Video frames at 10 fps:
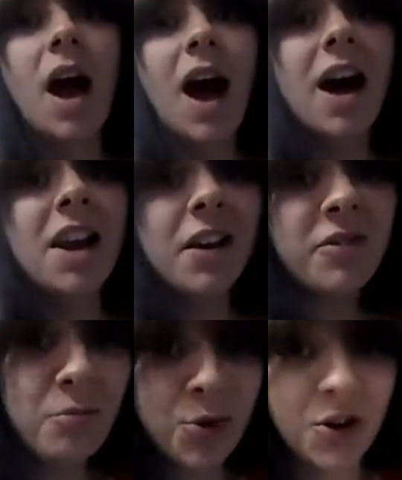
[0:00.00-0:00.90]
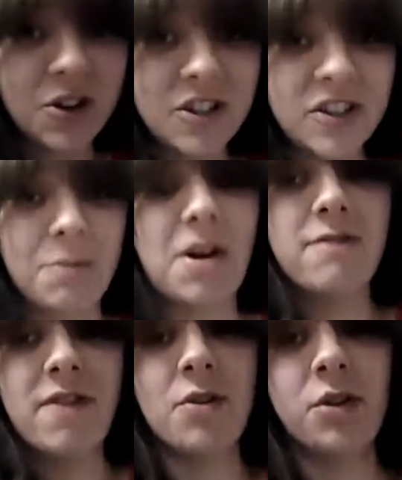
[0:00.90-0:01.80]
I love books, but I
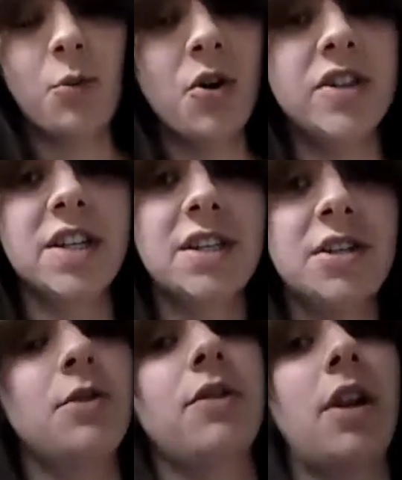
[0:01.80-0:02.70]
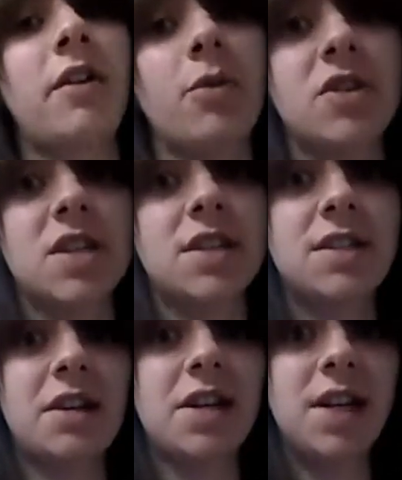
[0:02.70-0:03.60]
found that the worst thing to do if you love books is to
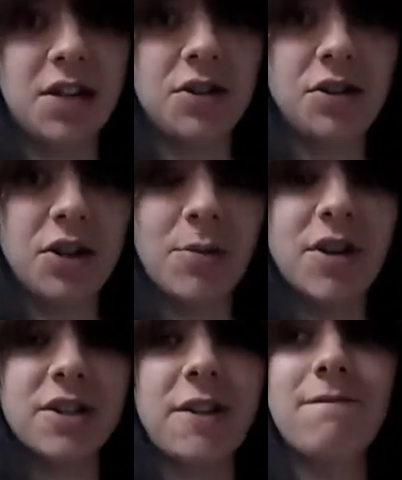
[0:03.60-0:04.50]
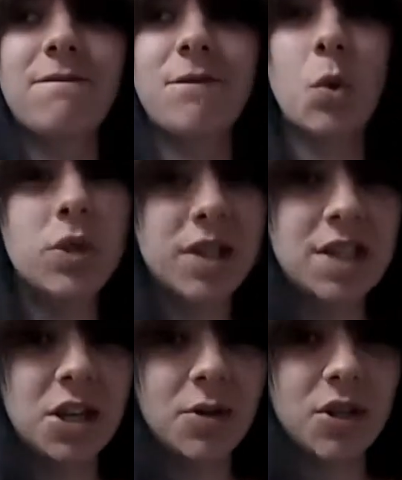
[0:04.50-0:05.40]
study literature, because it
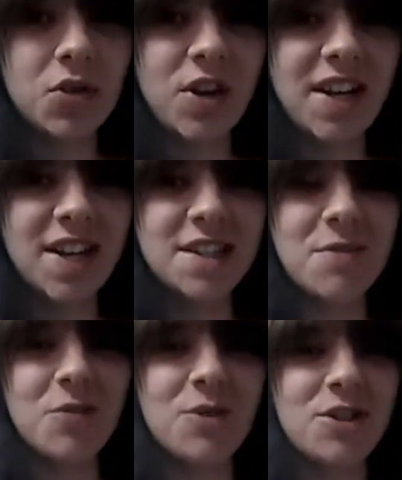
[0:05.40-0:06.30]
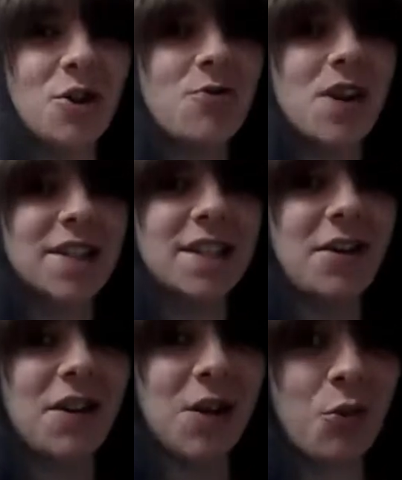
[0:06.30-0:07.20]
forces you into reading something which you don't
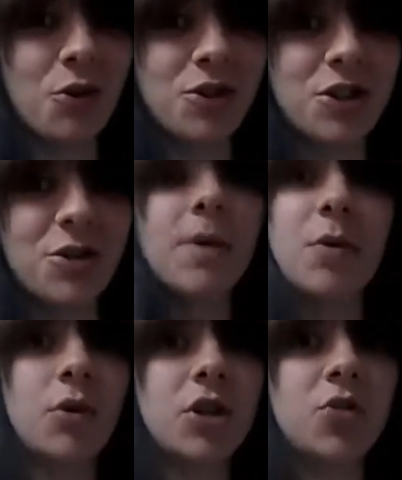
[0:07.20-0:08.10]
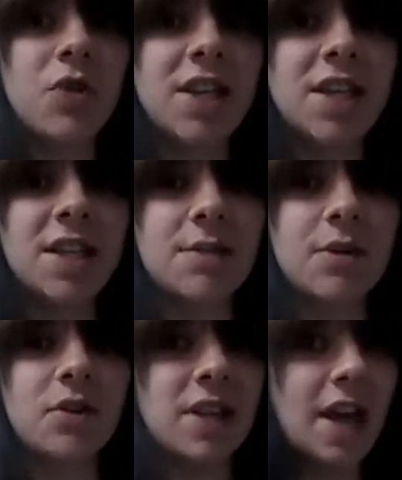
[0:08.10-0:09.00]
necessarily want to, but they want you to read these things
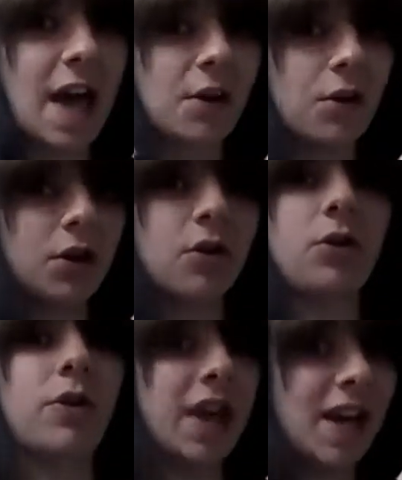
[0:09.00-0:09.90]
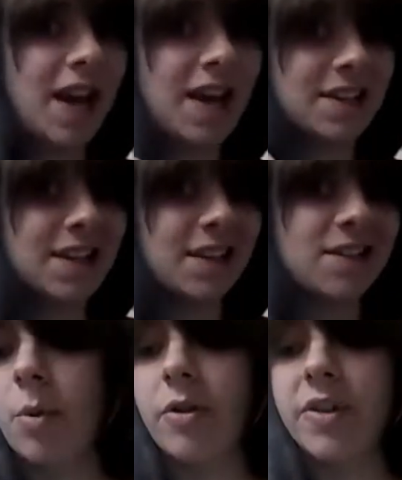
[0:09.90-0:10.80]
because they're canonical or they're
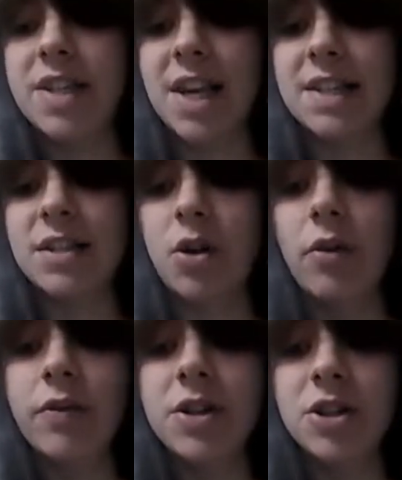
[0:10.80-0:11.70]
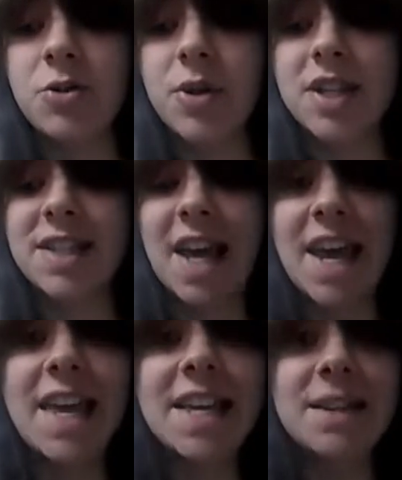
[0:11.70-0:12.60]
classics. What these lessons often do is just
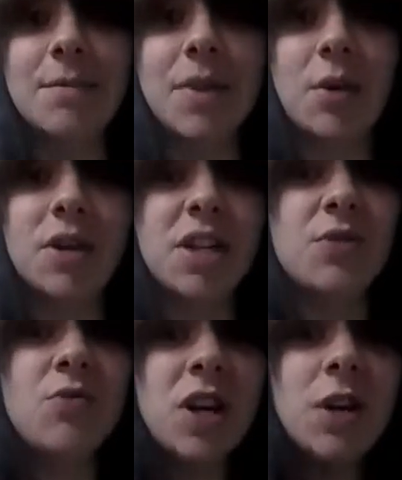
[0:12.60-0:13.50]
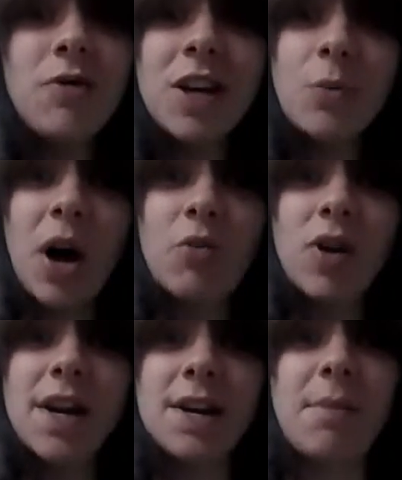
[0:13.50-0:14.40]
taking something which is really, really well
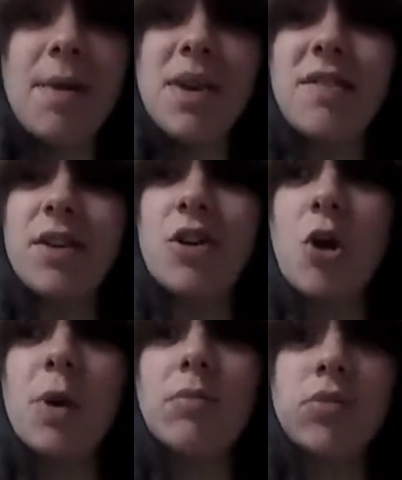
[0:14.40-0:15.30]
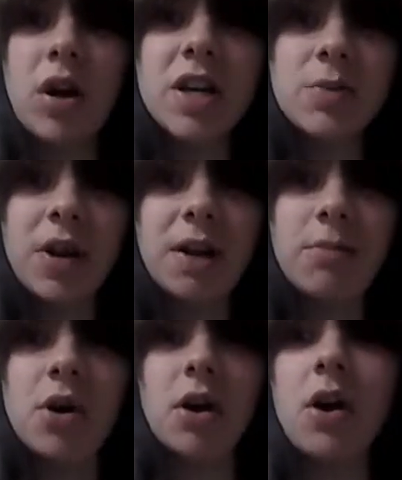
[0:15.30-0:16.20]
written, and maybe even a Nobel Prize winning
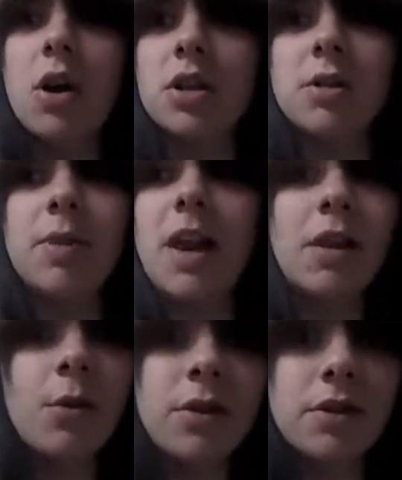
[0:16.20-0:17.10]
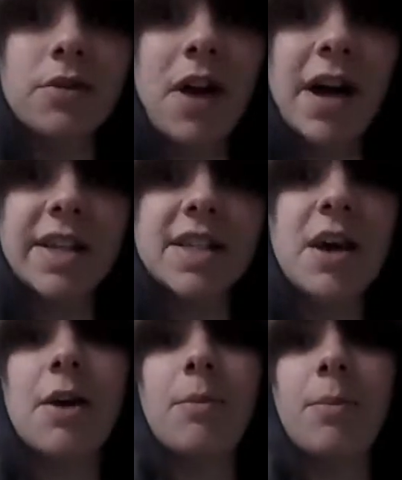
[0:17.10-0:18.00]
book, something like The Lord of the Flies,
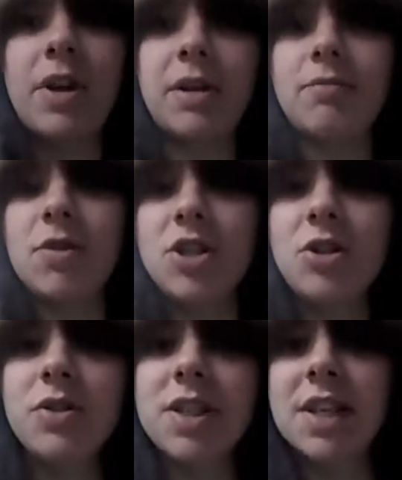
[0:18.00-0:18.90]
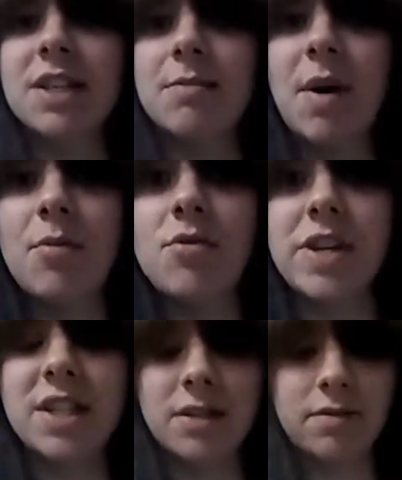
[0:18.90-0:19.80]
but it reduces it to
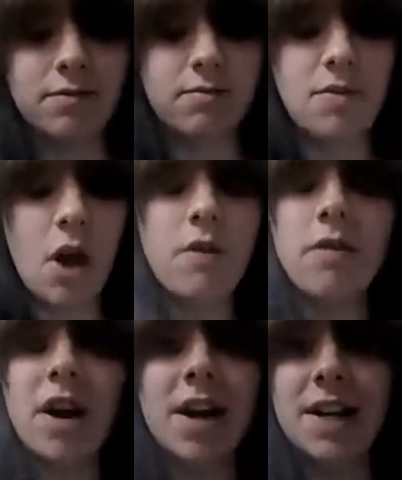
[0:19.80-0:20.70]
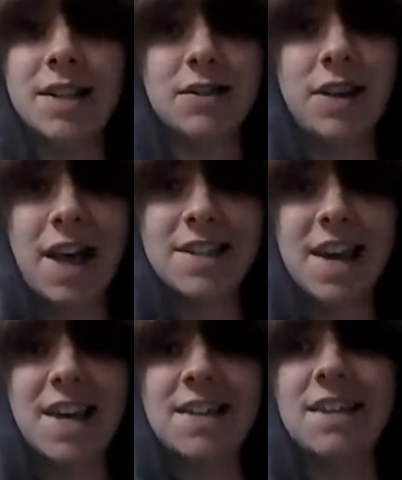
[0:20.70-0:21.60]
memories of over-analytical
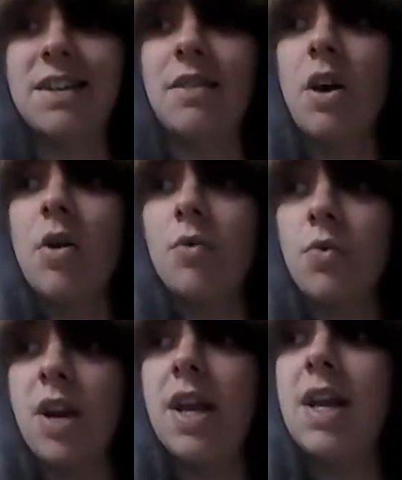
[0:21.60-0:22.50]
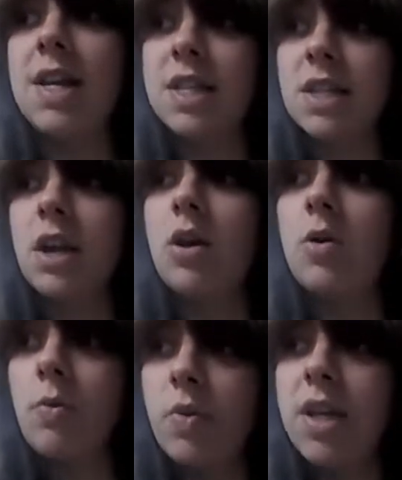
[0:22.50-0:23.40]
essays and really
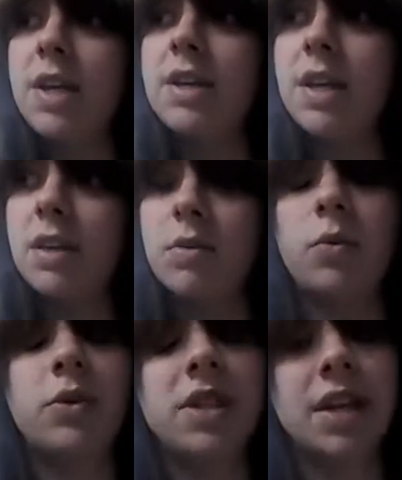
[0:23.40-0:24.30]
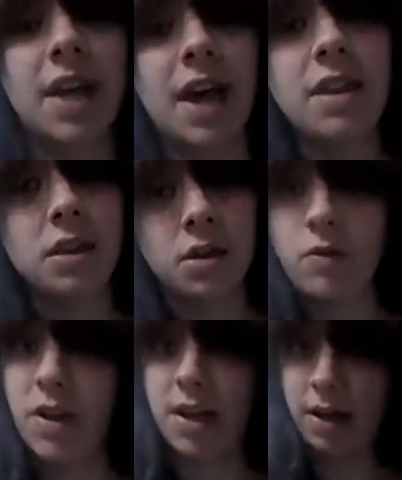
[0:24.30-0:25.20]
slow reading
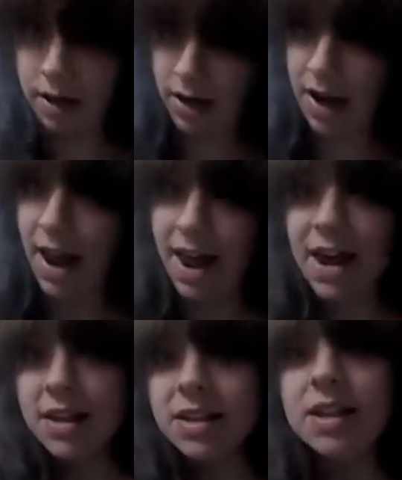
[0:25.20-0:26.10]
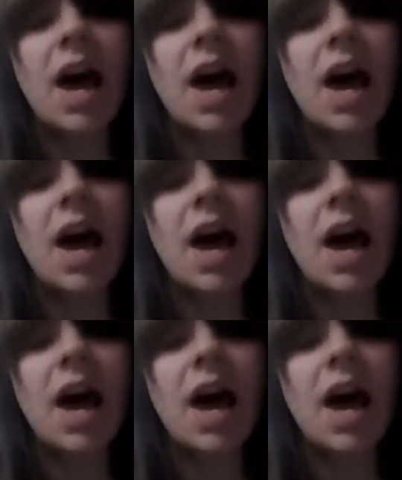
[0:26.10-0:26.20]
altogether in class,